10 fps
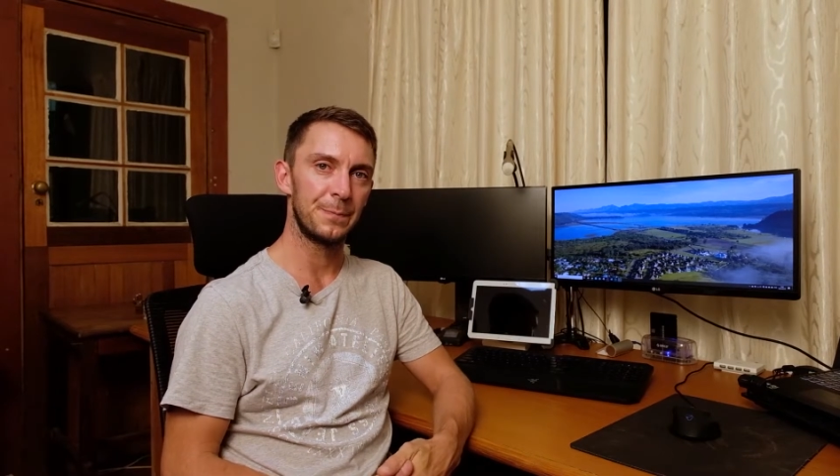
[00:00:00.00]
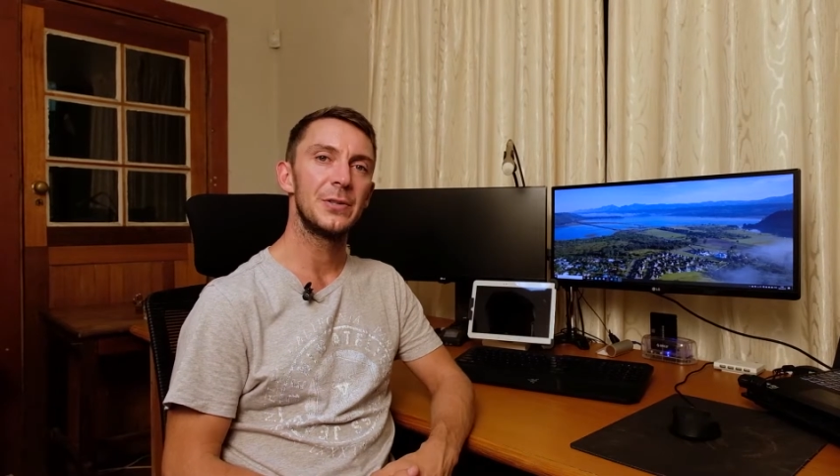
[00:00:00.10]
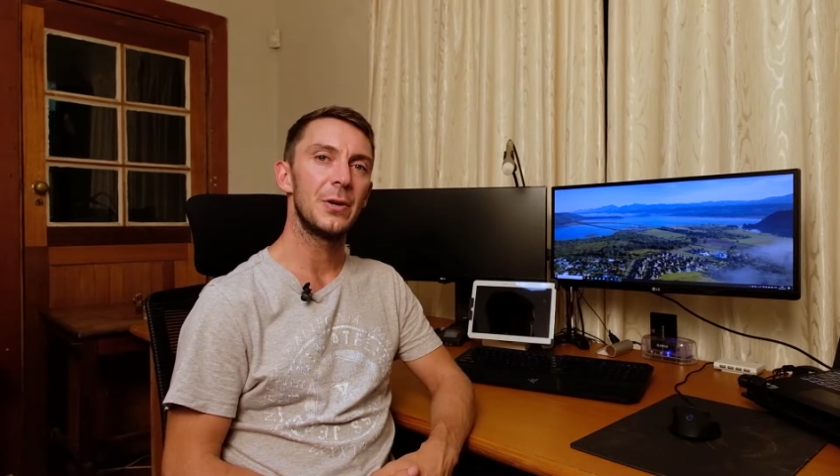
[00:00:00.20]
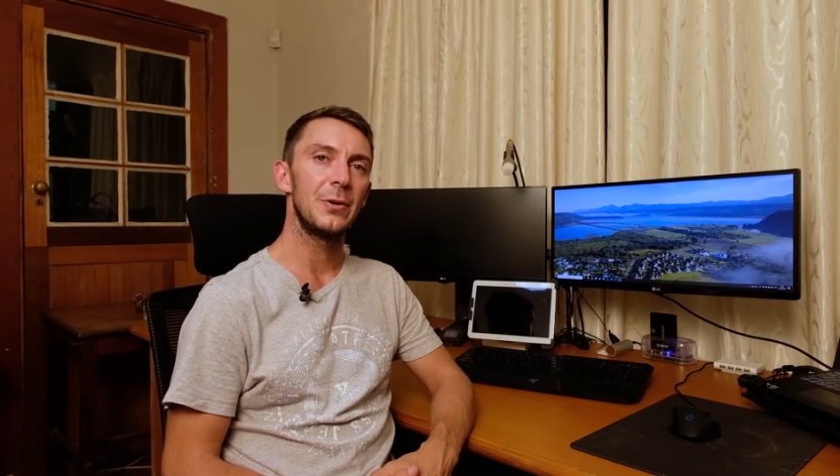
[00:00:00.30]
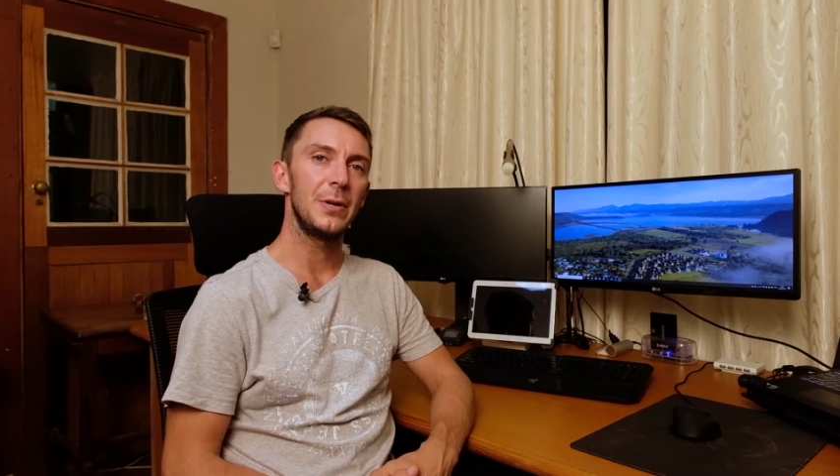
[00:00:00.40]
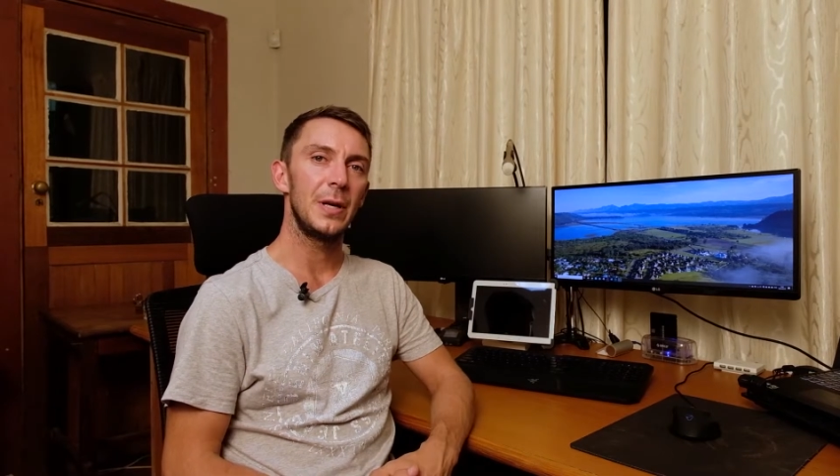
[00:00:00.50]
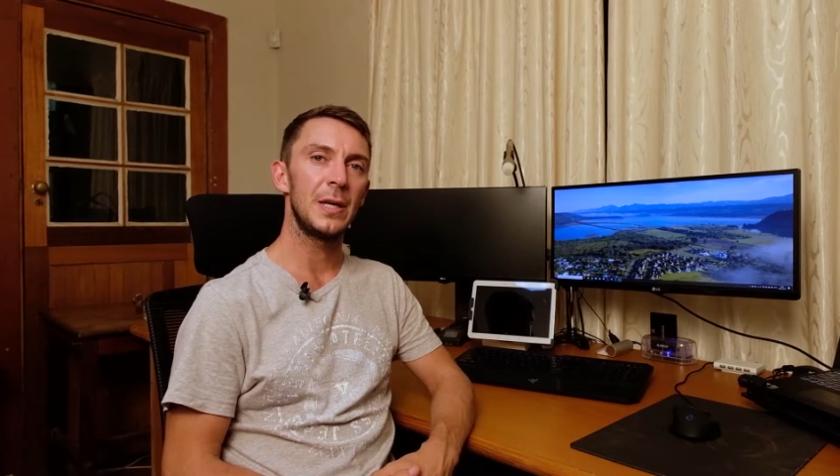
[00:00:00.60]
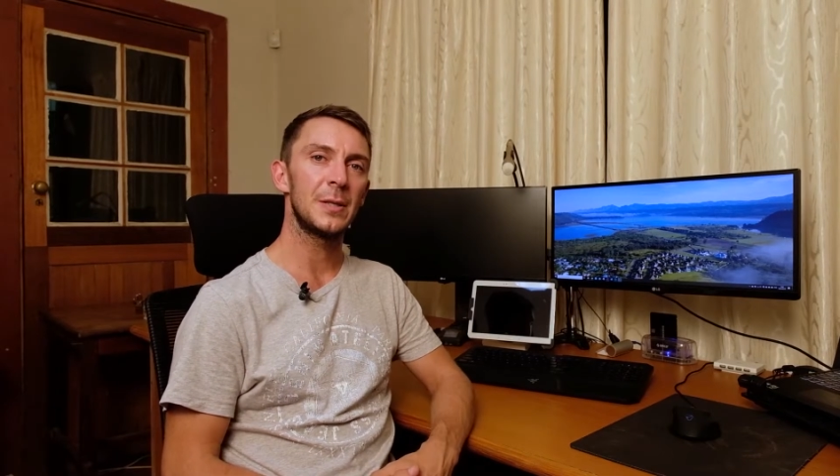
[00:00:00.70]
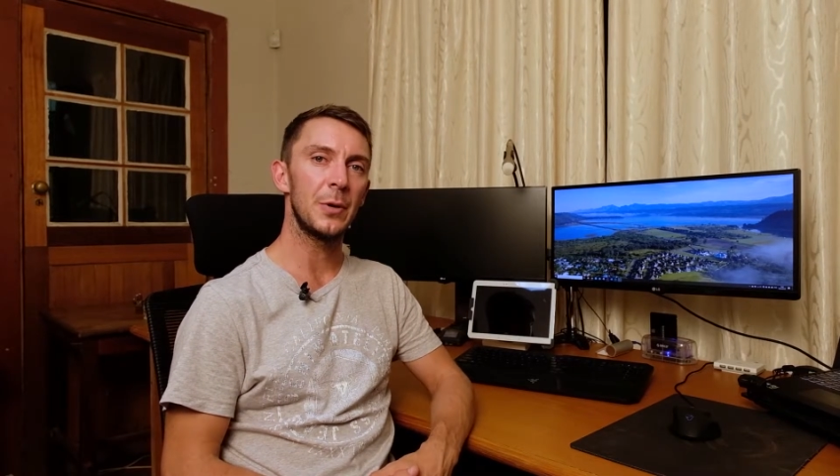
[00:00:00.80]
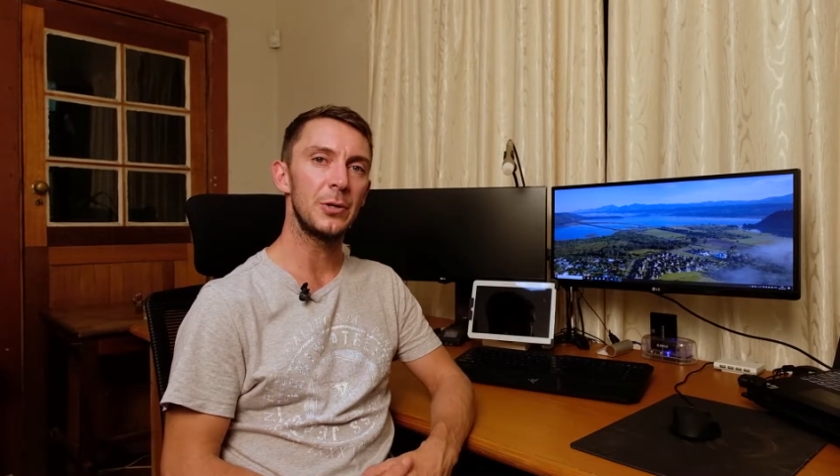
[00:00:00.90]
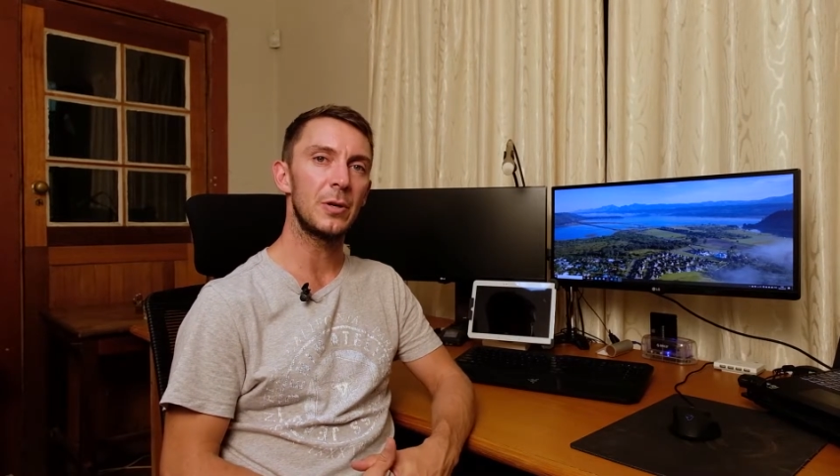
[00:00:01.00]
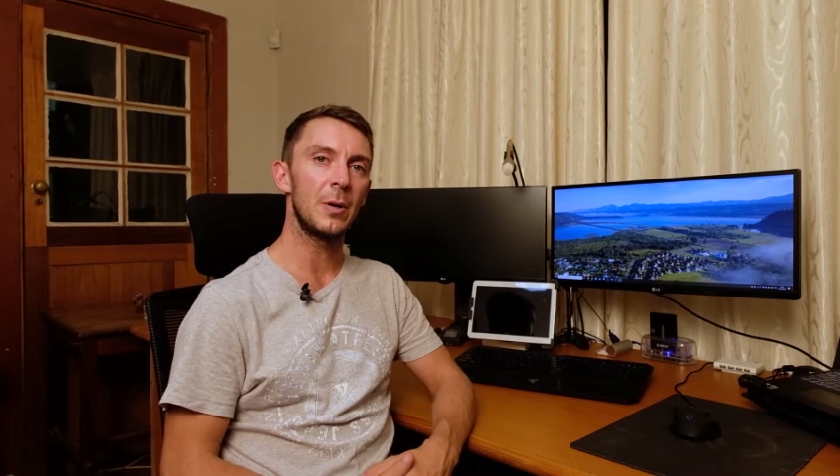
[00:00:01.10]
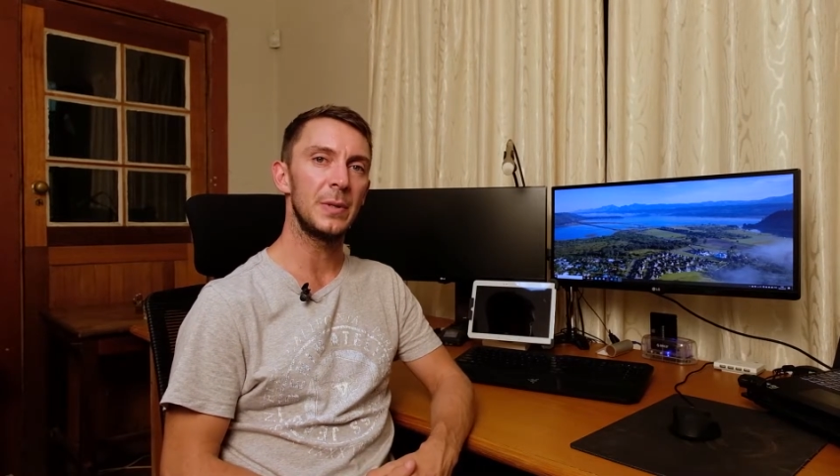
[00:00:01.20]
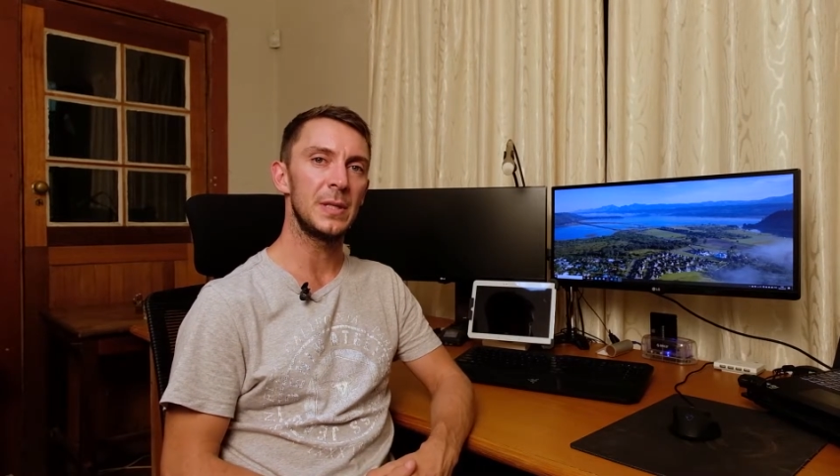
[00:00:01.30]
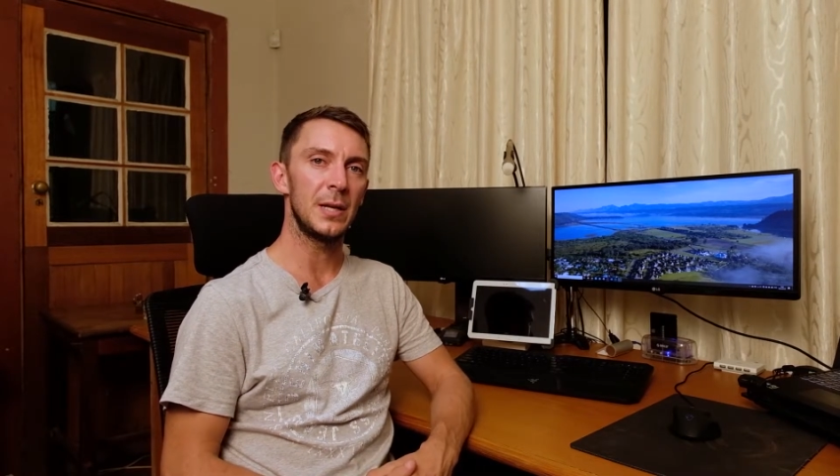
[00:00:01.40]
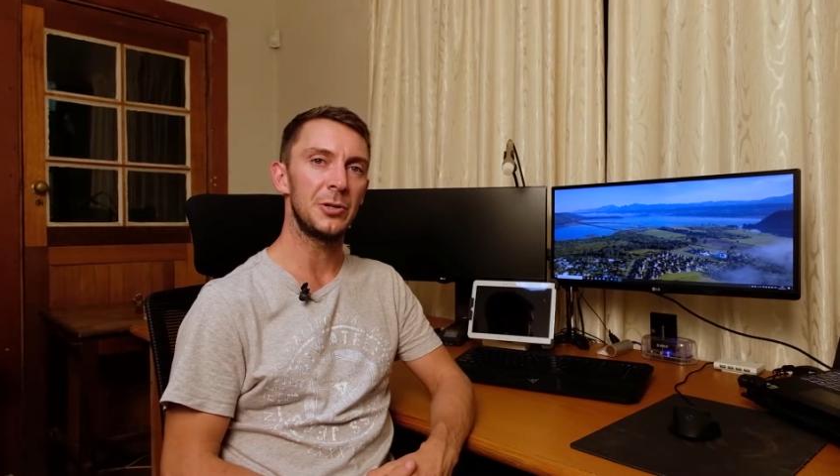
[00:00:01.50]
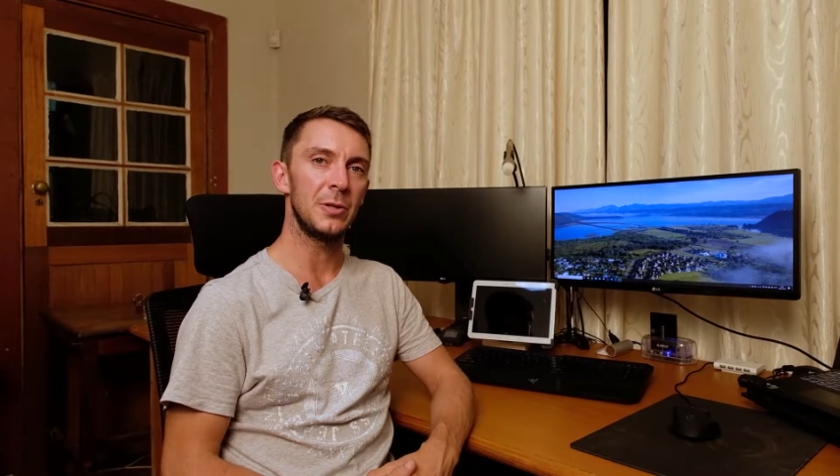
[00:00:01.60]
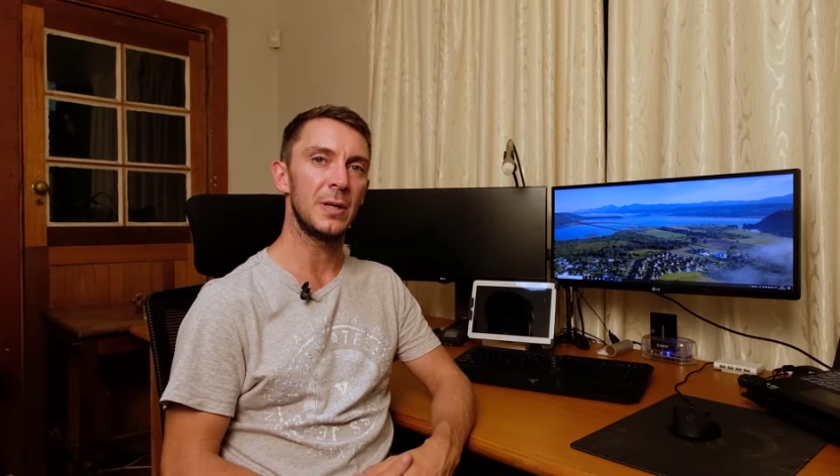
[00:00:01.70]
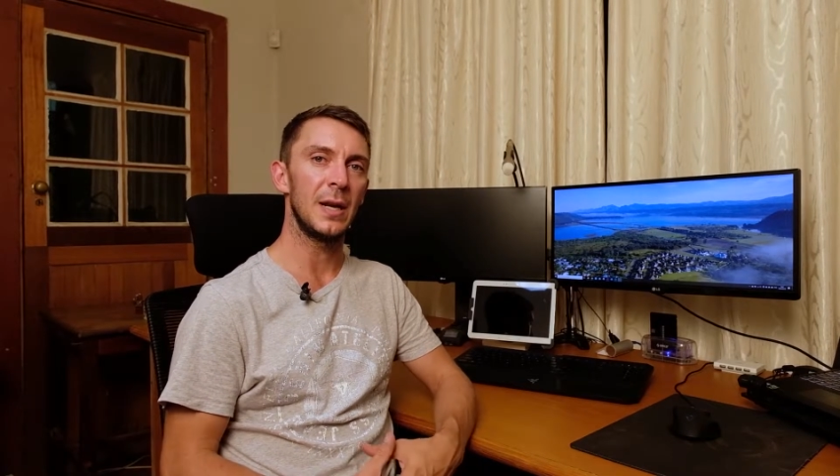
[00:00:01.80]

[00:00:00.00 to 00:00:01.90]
So exposure compensation